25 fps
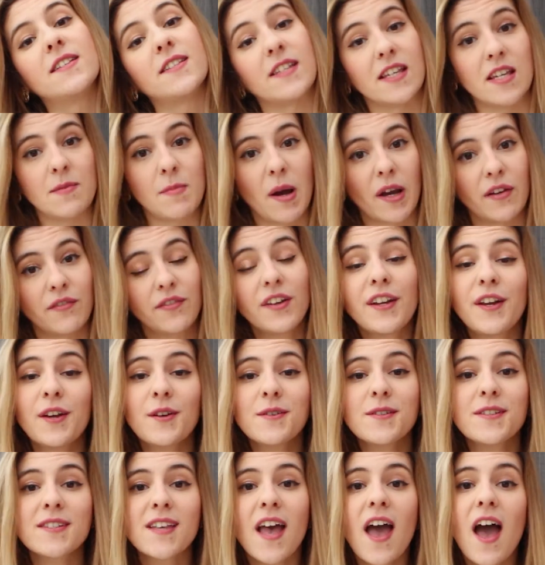see my
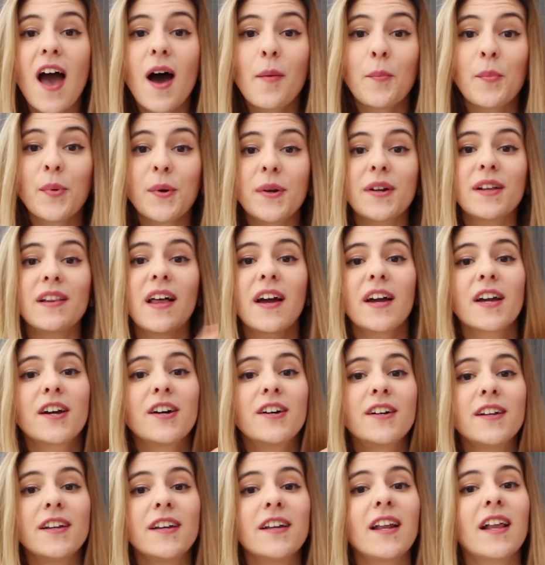videos. Put a like
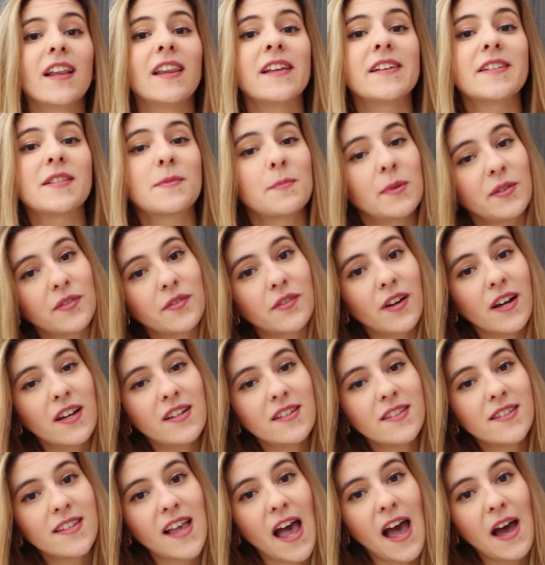on it, let's be
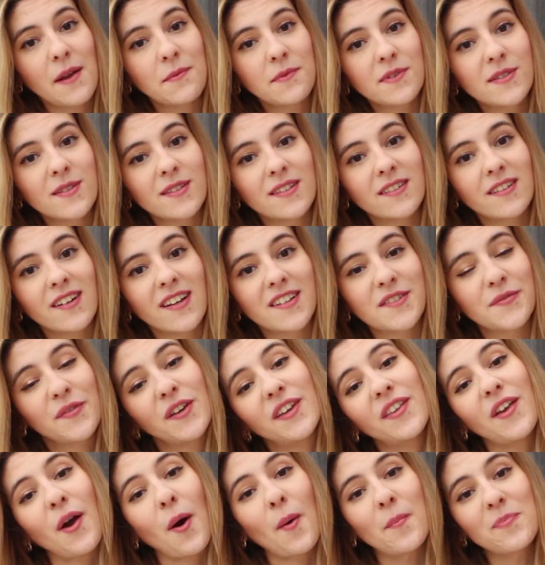friends, and I'll see you in the next
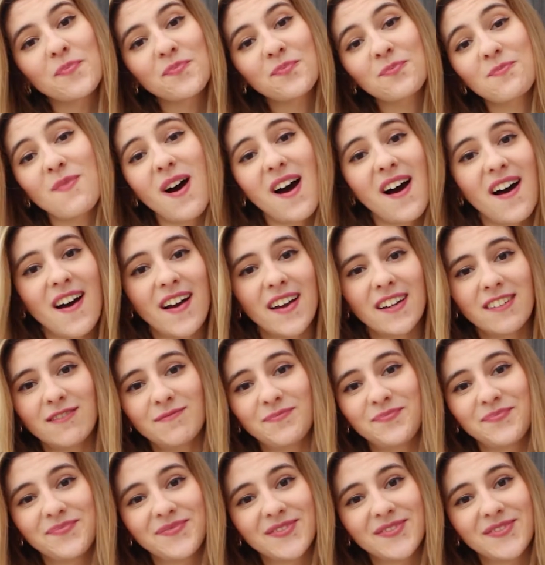video. Bye!